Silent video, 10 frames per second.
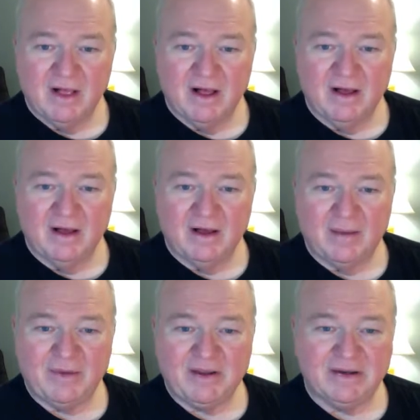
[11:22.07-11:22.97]
I
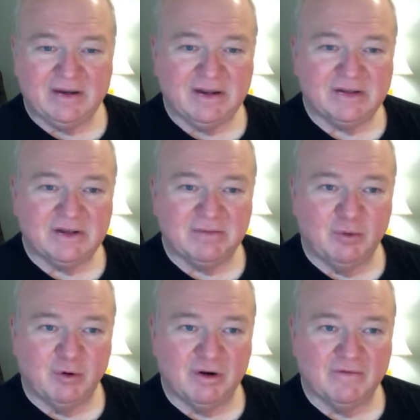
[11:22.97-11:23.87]
mean, is it
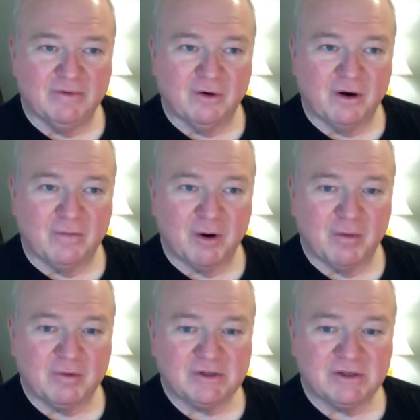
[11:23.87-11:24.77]
important for our
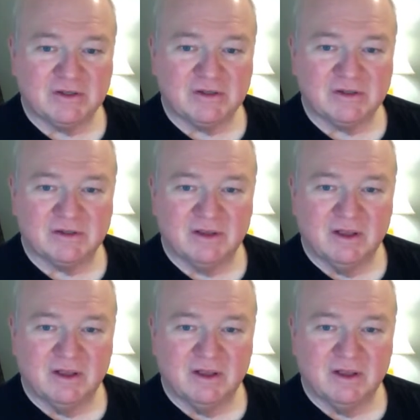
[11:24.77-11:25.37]
purposes